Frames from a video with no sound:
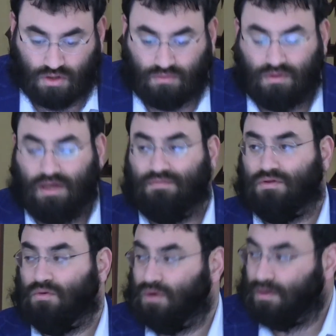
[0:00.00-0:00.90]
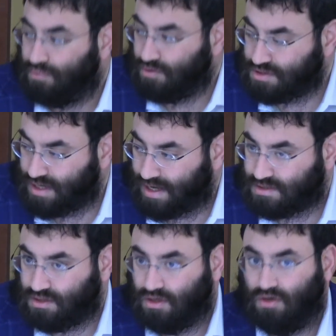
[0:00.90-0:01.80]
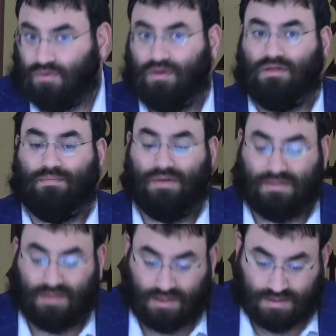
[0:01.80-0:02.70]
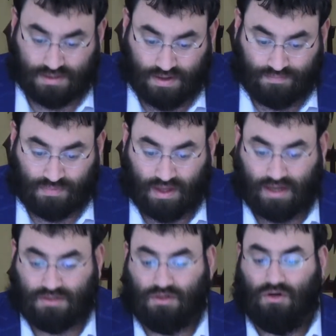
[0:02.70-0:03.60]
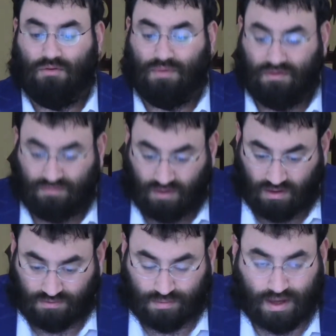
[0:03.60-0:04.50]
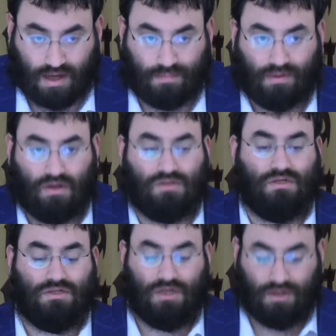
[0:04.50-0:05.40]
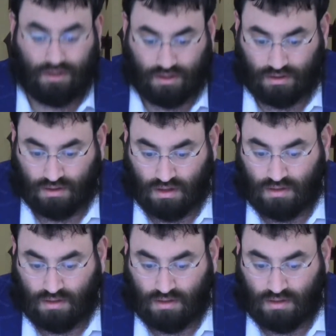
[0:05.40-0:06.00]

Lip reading: even though when a person has to go into business, he has to go and be involved in making a parnasa tzirida,